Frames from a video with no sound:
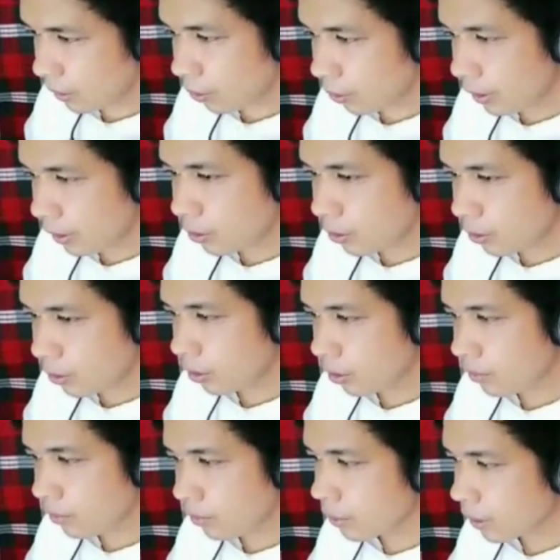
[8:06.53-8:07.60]
going to solve
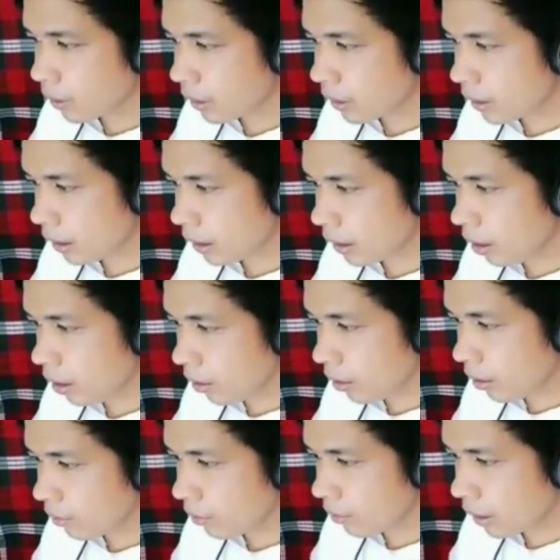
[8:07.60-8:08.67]
for the
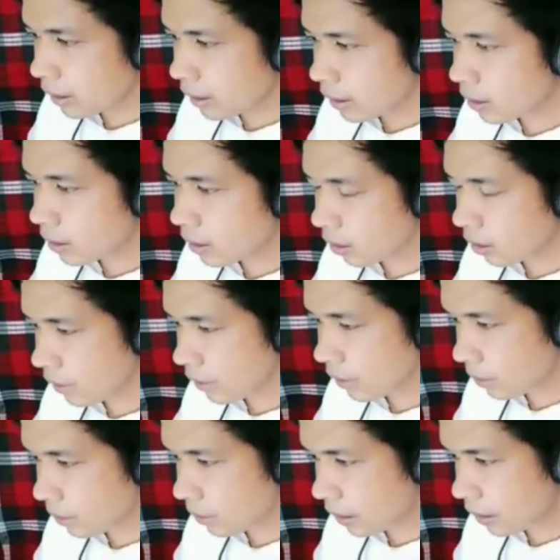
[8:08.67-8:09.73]
variance of the
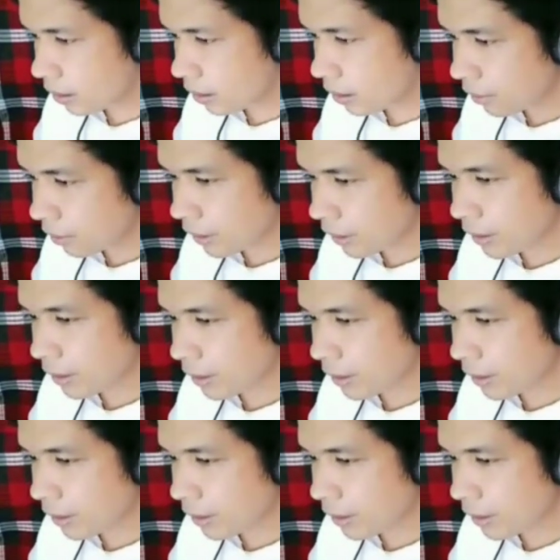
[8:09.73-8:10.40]
mean difference.